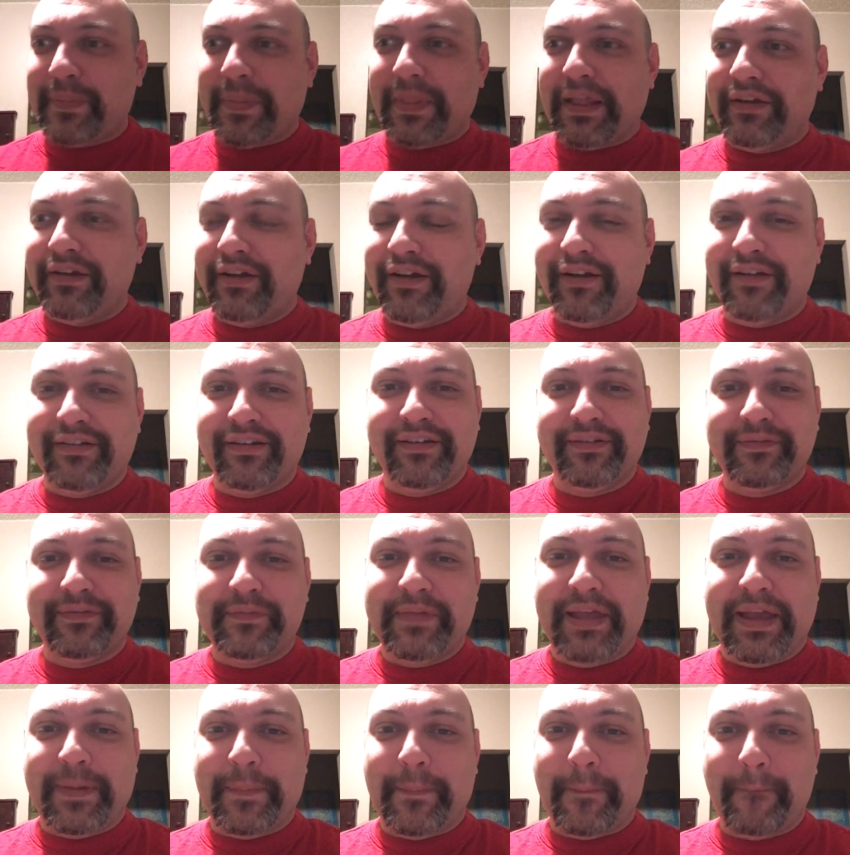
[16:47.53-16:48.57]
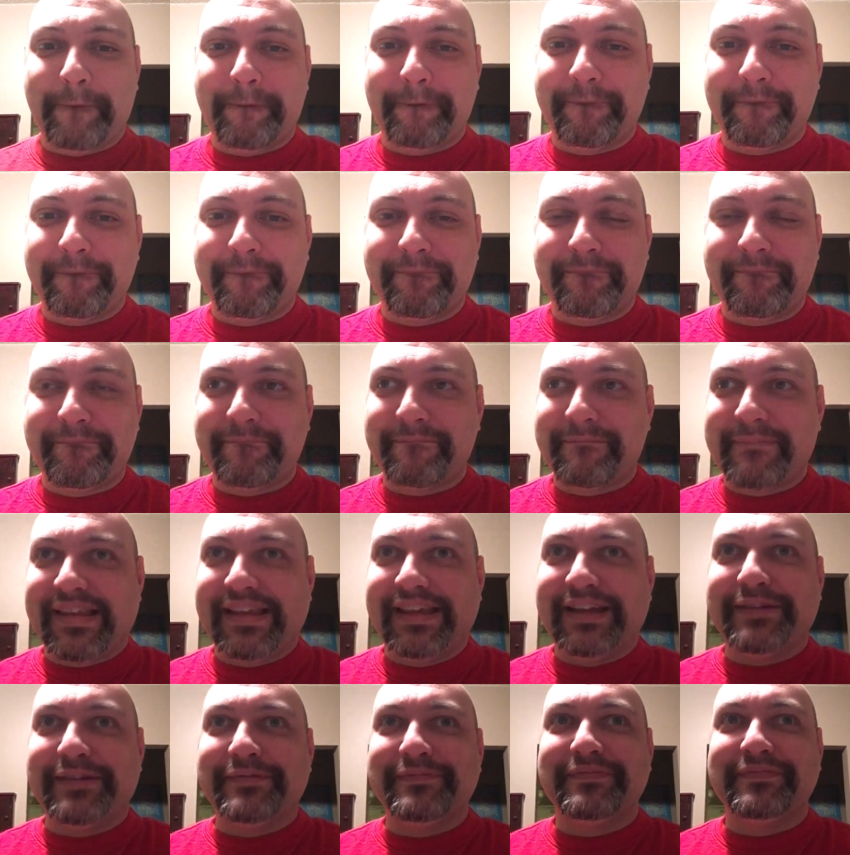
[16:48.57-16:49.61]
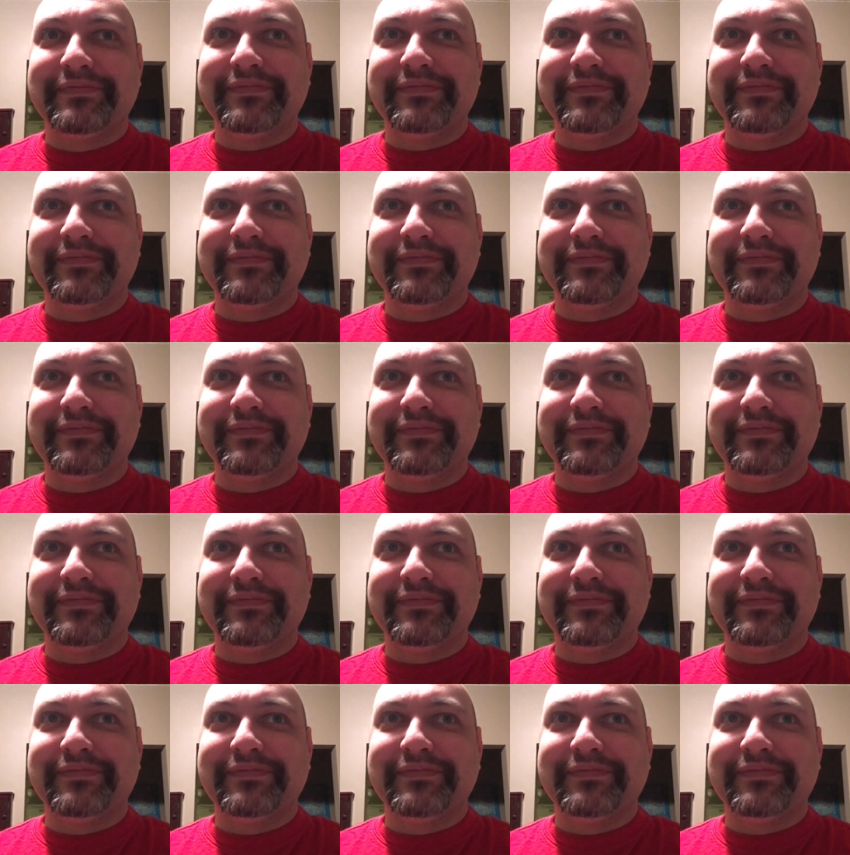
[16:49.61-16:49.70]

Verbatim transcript: Oh, yeah. Yeah.